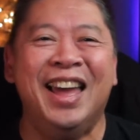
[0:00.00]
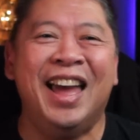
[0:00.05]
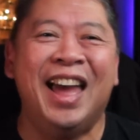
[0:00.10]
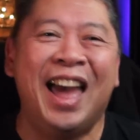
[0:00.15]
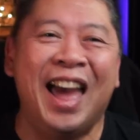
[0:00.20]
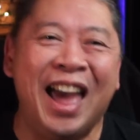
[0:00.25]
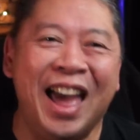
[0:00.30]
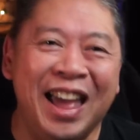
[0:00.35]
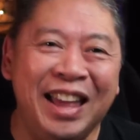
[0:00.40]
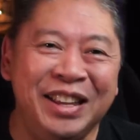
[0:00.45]

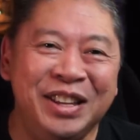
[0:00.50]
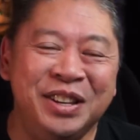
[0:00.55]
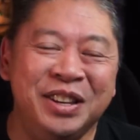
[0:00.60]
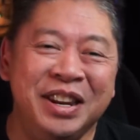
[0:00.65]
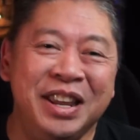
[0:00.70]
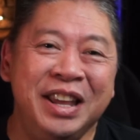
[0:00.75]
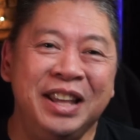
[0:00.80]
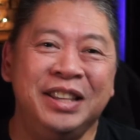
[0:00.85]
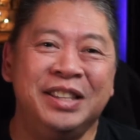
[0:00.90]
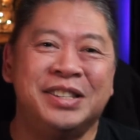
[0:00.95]
and you
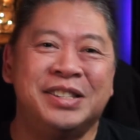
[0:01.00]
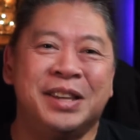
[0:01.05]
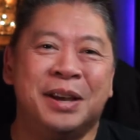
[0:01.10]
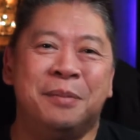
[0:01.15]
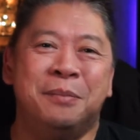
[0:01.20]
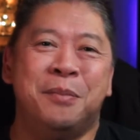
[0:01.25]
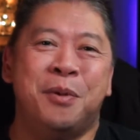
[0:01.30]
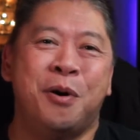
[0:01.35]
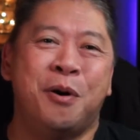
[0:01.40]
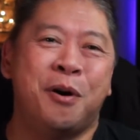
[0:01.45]
need
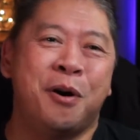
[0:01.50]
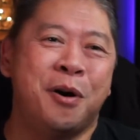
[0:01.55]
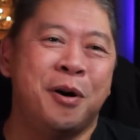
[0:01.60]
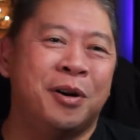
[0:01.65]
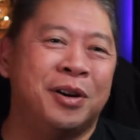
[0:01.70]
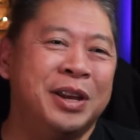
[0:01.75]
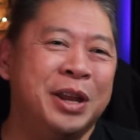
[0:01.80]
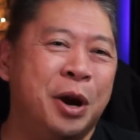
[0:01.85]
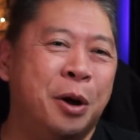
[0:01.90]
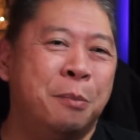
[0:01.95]
some
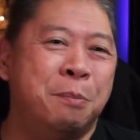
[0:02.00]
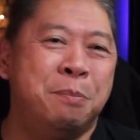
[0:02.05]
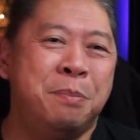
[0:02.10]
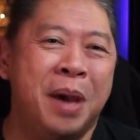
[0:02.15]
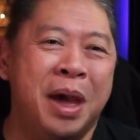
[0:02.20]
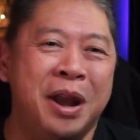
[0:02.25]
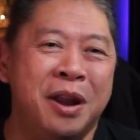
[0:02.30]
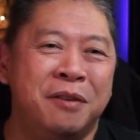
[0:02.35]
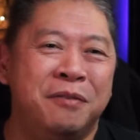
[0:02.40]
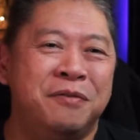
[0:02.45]
more, you know,
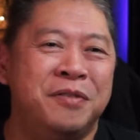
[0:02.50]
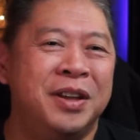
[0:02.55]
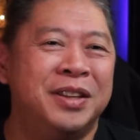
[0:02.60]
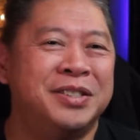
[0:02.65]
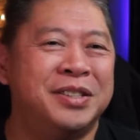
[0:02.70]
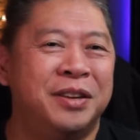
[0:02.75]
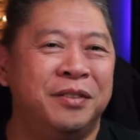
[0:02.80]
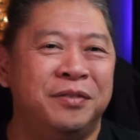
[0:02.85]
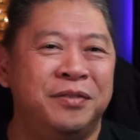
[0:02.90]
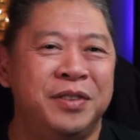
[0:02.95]

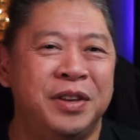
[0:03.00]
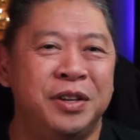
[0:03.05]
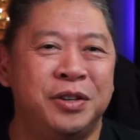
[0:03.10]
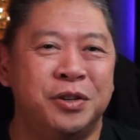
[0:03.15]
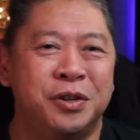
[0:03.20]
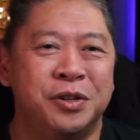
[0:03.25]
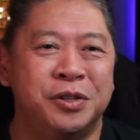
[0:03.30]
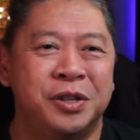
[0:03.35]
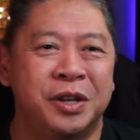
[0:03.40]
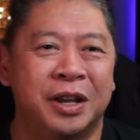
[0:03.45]
benefits and
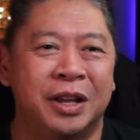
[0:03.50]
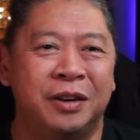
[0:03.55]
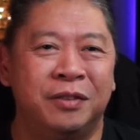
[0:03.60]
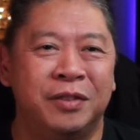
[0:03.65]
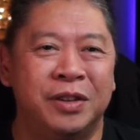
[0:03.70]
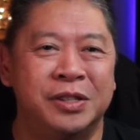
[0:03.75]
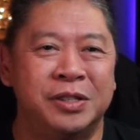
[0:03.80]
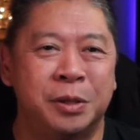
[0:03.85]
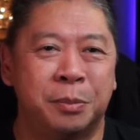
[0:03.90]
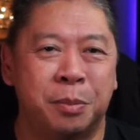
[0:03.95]
features to
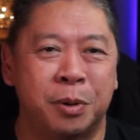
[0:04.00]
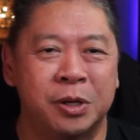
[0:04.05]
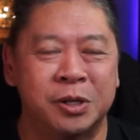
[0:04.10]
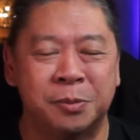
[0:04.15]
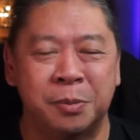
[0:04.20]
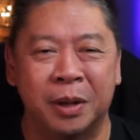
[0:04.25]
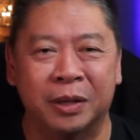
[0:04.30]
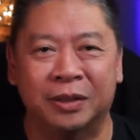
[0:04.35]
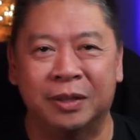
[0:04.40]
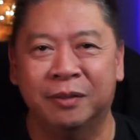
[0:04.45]
convince the
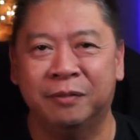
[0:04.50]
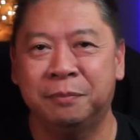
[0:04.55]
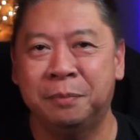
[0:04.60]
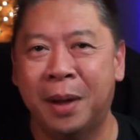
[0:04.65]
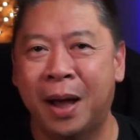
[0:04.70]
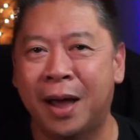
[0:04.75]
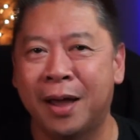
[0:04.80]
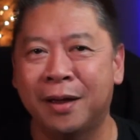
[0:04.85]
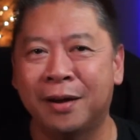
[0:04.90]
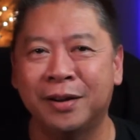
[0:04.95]
prospective
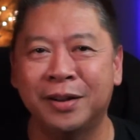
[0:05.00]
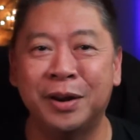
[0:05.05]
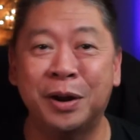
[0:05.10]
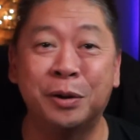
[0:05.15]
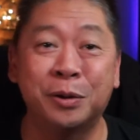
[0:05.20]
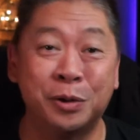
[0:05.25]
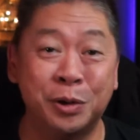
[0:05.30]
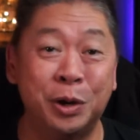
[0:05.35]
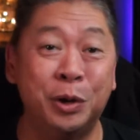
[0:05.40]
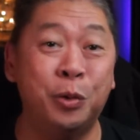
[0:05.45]
buyer, you
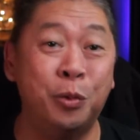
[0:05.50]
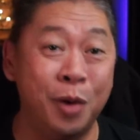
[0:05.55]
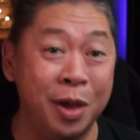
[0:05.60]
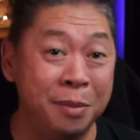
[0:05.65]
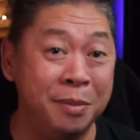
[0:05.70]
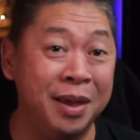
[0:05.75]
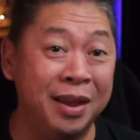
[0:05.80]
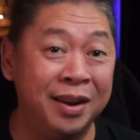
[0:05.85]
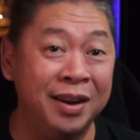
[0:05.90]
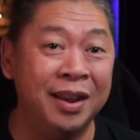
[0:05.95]
know, good
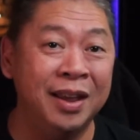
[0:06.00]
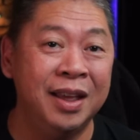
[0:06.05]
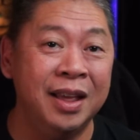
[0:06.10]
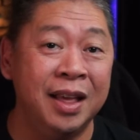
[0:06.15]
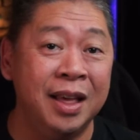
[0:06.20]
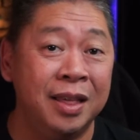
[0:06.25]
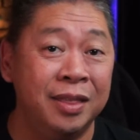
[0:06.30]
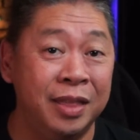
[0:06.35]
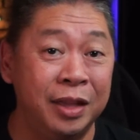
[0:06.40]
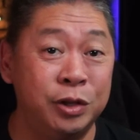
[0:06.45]
women,
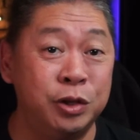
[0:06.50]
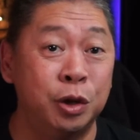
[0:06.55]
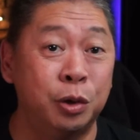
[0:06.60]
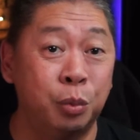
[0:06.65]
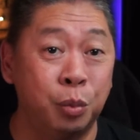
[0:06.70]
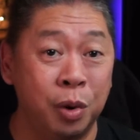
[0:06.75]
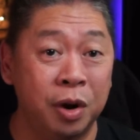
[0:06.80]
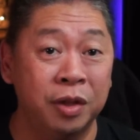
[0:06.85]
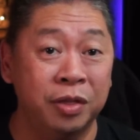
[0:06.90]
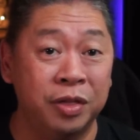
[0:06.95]
that you're
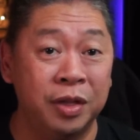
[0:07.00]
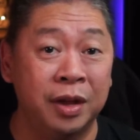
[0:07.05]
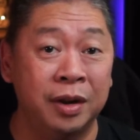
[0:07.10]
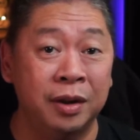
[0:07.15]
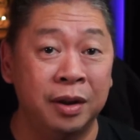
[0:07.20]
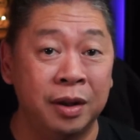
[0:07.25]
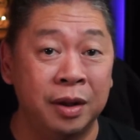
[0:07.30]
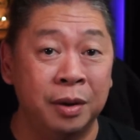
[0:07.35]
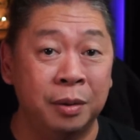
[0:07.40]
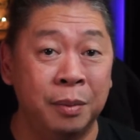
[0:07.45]
worth
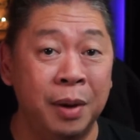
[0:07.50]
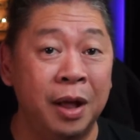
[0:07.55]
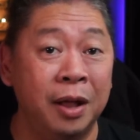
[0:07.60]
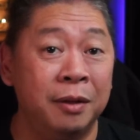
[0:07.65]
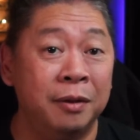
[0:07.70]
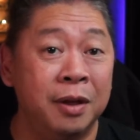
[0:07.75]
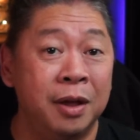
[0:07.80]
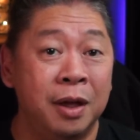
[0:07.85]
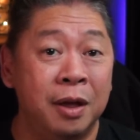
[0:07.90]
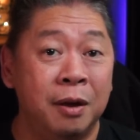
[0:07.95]
it,
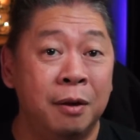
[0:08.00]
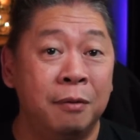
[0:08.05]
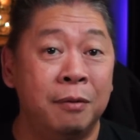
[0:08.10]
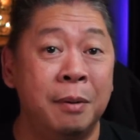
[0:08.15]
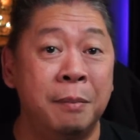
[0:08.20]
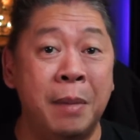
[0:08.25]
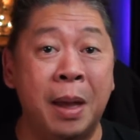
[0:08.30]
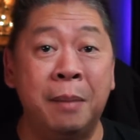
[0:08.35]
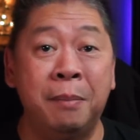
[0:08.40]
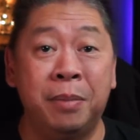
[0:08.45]
well,
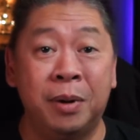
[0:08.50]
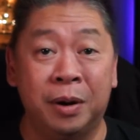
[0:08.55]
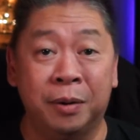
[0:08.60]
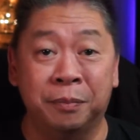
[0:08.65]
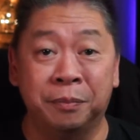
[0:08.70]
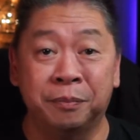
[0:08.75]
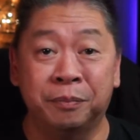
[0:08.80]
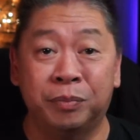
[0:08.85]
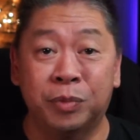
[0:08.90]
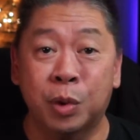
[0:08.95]

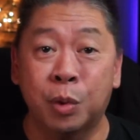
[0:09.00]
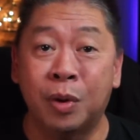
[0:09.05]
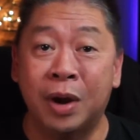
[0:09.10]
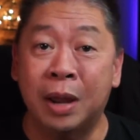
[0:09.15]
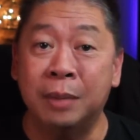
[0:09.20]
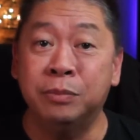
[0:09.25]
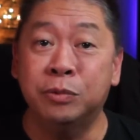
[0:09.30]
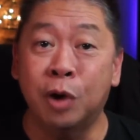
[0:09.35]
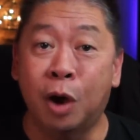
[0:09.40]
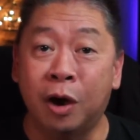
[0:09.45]
remember, what
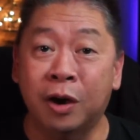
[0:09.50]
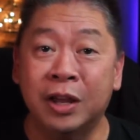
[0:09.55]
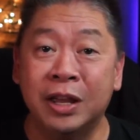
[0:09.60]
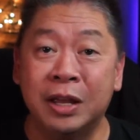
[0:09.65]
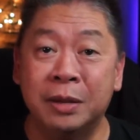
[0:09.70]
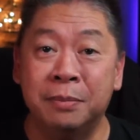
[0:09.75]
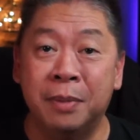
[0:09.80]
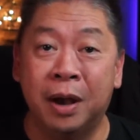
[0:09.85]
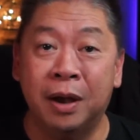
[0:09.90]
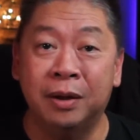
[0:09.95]
I'm
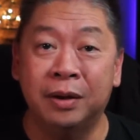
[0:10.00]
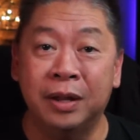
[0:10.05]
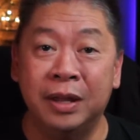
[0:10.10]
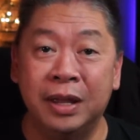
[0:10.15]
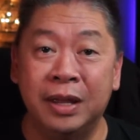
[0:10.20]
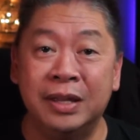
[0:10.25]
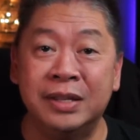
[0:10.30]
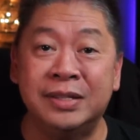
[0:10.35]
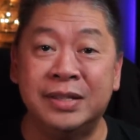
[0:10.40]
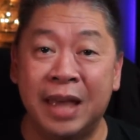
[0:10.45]
talking
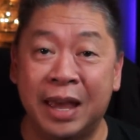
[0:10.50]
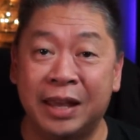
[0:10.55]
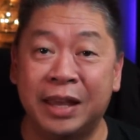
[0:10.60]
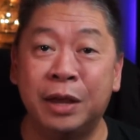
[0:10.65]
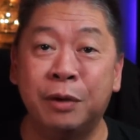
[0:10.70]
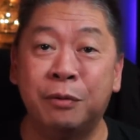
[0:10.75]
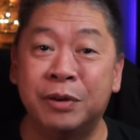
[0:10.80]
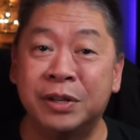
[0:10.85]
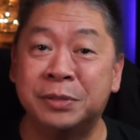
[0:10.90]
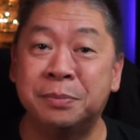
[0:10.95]
about is
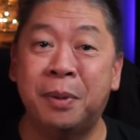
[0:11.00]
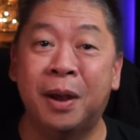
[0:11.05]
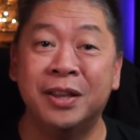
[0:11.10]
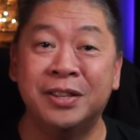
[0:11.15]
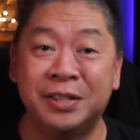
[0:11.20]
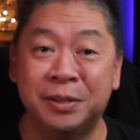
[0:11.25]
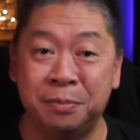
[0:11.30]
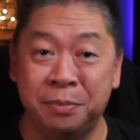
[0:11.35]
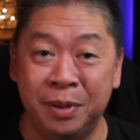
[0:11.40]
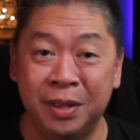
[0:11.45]
taking
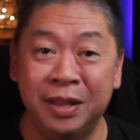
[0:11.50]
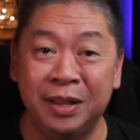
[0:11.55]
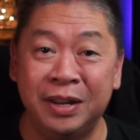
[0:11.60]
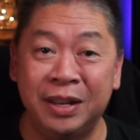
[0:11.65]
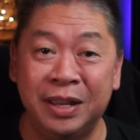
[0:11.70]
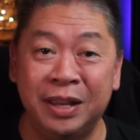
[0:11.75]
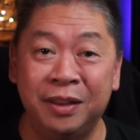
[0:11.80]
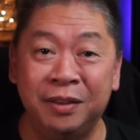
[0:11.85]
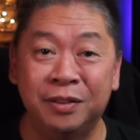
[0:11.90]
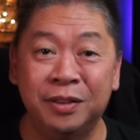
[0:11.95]

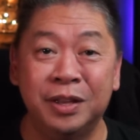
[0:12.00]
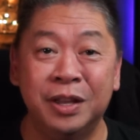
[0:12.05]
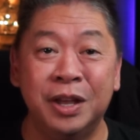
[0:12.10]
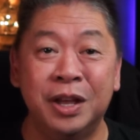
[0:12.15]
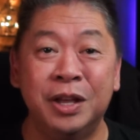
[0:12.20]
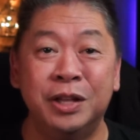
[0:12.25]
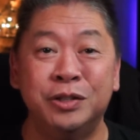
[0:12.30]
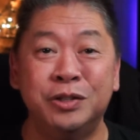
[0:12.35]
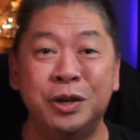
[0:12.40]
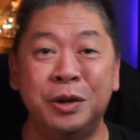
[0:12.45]
responsibility
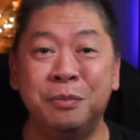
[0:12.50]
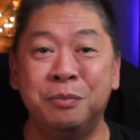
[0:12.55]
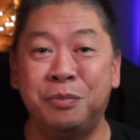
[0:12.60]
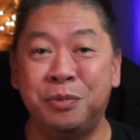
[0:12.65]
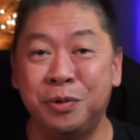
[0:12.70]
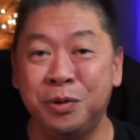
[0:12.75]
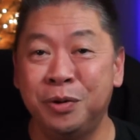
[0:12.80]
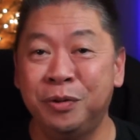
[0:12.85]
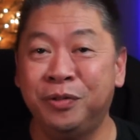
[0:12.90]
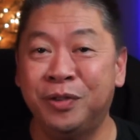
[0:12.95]
to
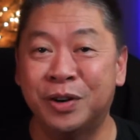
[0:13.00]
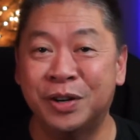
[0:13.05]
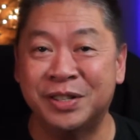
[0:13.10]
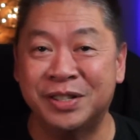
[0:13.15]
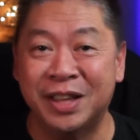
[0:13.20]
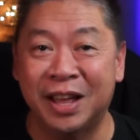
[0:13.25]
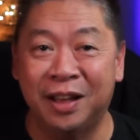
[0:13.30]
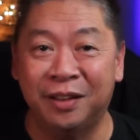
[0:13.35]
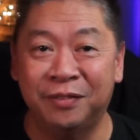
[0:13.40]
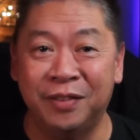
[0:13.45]
improve
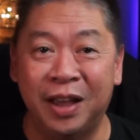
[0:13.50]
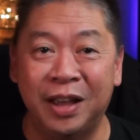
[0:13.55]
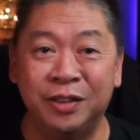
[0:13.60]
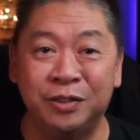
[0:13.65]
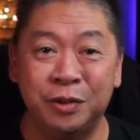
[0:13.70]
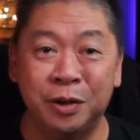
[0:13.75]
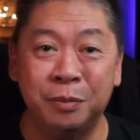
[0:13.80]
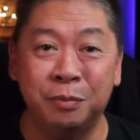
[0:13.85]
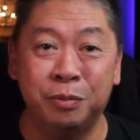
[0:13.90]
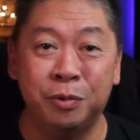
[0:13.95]
yourself and
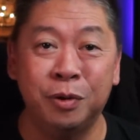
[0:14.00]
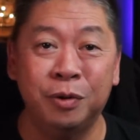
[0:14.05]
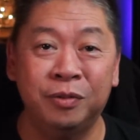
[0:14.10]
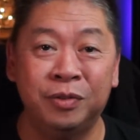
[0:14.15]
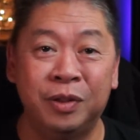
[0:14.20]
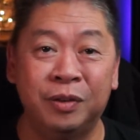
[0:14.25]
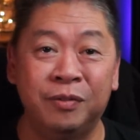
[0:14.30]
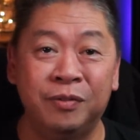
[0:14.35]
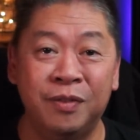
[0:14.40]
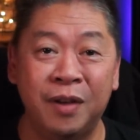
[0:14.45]
to improve
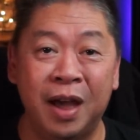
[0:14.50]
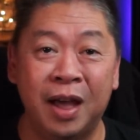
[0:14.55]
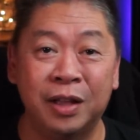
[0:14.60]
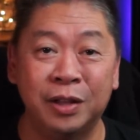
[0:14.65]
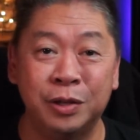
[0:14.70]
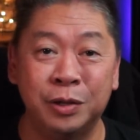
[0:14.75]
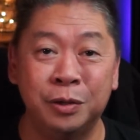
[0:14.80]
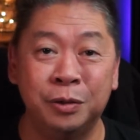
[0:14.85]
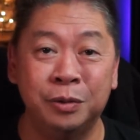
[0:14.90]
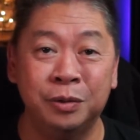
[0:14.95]
the
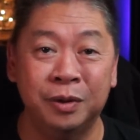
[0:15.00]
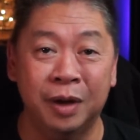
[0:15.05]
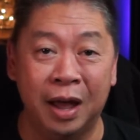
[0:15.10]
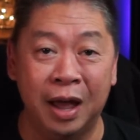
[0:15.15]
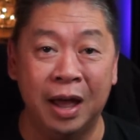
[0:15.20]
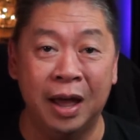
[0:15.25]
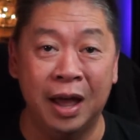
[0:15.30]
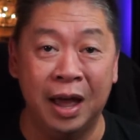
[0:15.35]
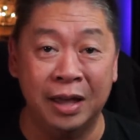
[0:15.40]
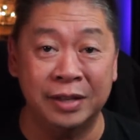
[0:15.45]
value
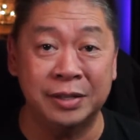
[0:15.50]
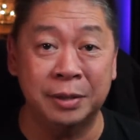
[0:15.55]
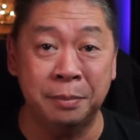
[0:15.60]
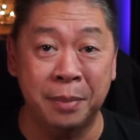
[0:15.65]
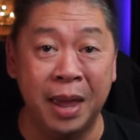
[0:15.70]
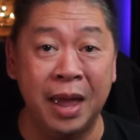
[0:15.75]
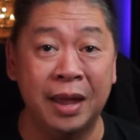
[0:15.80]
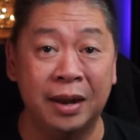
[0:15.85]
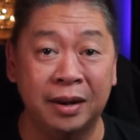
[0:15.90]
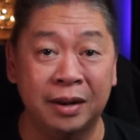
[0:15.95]
uh, as a
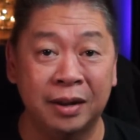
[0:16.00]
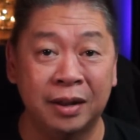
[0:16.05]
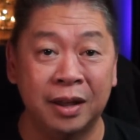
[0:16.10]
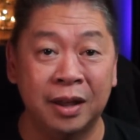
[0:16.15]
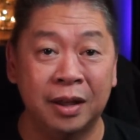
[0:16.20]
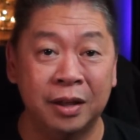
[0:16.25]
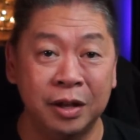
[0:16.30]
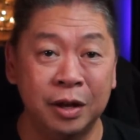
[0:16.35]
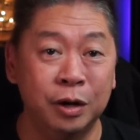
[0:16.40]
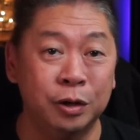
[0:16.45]
man,
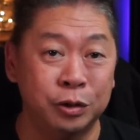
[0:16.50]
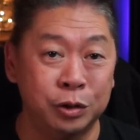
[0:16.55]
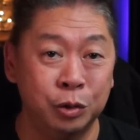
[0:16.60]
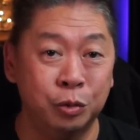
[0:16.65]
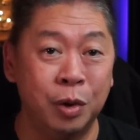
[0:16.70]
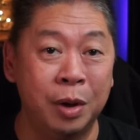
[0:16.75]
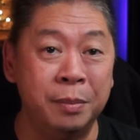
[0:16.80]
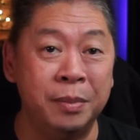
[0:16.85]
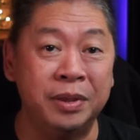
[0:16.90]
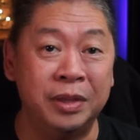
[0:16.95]
you know, to
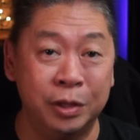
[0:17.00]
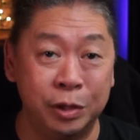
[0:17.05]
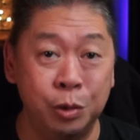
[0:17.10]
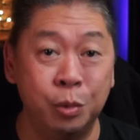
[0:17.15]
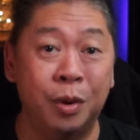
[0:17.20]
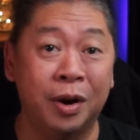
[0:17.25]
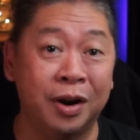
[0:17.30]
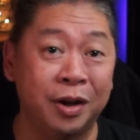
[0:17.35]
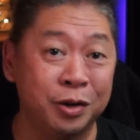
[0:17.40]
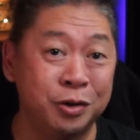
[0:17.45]
women that you
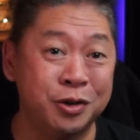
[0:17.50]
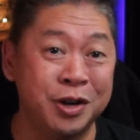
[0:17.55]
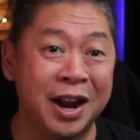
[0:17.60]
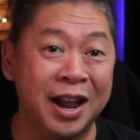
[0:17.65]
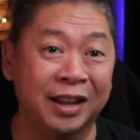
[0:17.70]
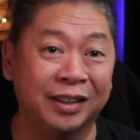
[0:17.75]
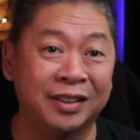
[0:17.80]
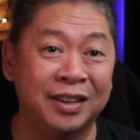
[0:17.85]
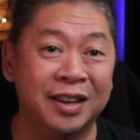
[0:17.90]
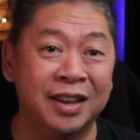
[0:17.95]
want to
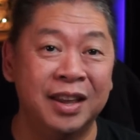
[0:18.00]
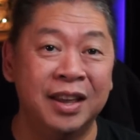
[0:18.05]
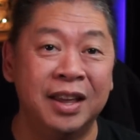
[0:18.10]
attract.